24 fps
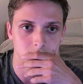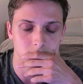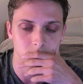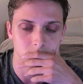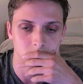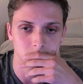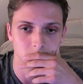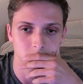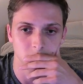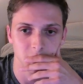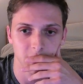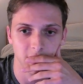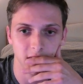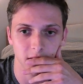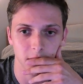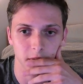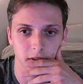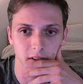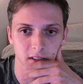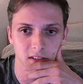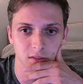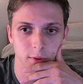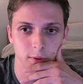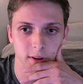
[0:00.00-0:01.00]
Okay, well,
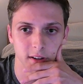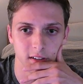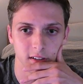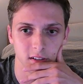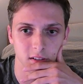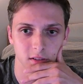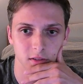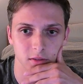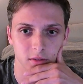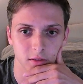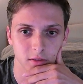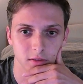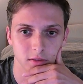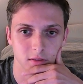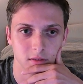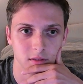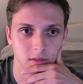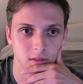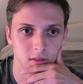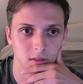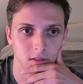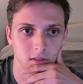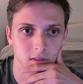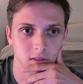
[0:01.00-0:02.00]
he's going to
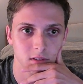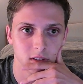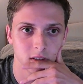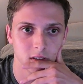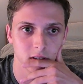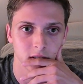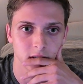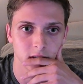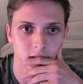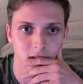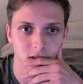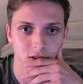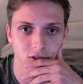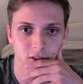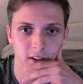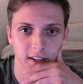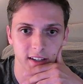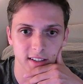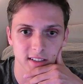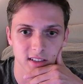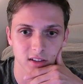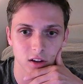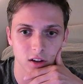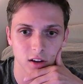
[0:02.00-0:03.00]
try
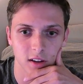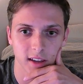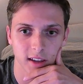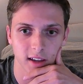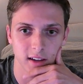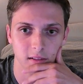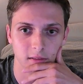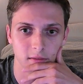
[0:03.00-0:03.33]
his luck at